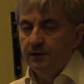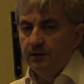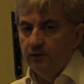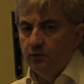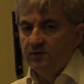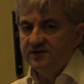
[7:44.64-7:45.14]

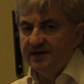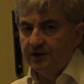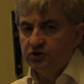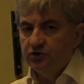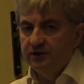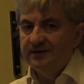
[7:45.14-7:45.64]

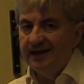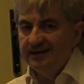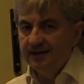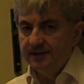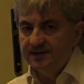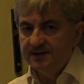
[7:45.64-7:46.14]
homosexual
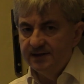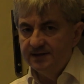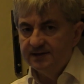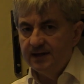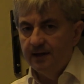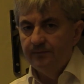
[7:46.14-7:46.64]

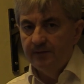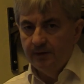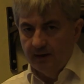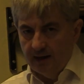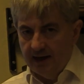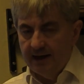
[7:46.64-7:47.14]
tendencies
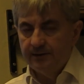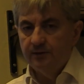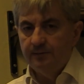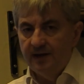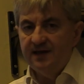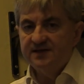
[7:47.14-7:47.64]
are
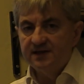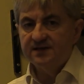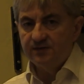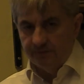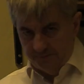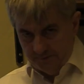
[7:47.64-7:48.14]
the
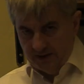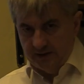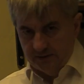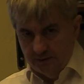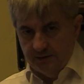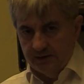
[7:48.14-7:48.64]
basis of
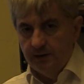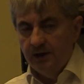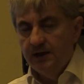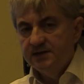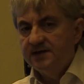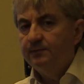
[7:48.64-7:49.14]
paranoid
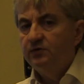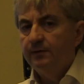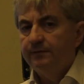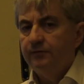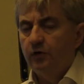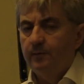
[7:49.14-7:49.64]

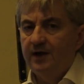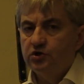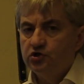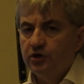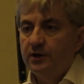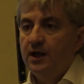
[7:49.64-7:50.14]
symptom
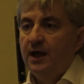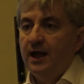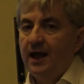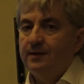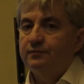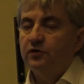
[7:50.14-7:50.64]
formation,
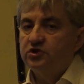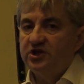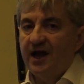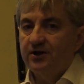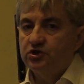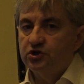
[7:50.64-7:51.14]
and
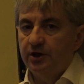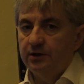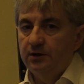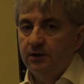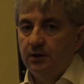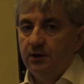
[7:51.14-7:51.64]

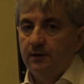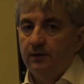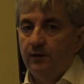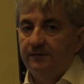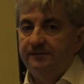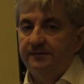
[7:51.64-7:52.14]
projection
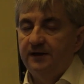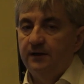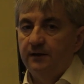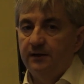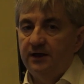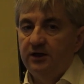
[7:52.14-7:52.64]
of
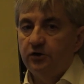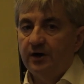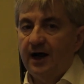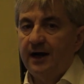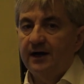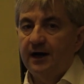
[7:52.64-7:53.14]

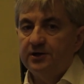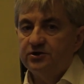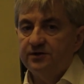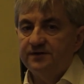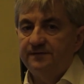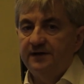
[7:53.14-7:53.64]
inner
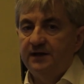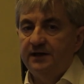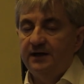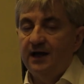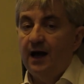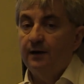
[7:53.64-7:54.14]
unconscious
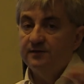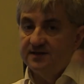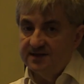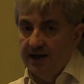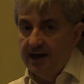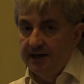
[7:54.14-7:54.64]
feeling
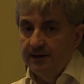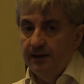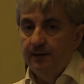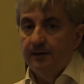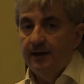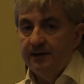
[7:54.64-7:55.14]
outside
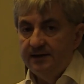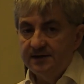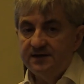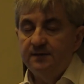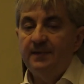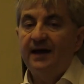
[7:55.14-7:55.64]

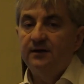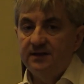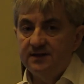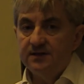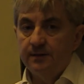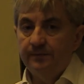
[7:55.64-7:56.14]
is the
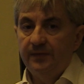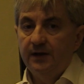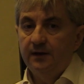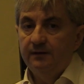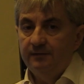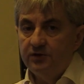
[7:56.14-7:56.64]
mechanism
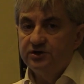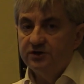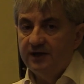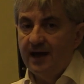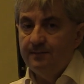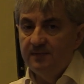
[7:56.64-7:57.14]

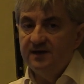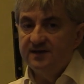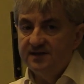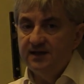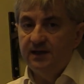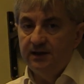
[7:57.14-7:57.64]
which can be
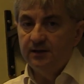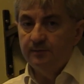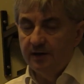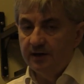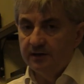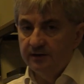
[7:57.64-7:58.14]
seen in
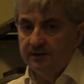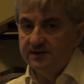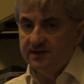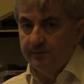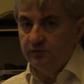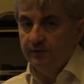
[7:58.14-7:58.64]
paranoid
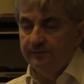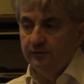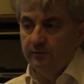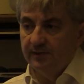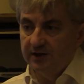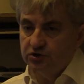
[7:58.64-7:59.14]
symptom
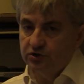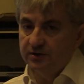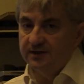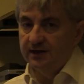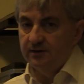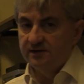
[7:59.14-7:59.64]

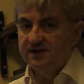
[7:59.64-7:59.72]
formation, that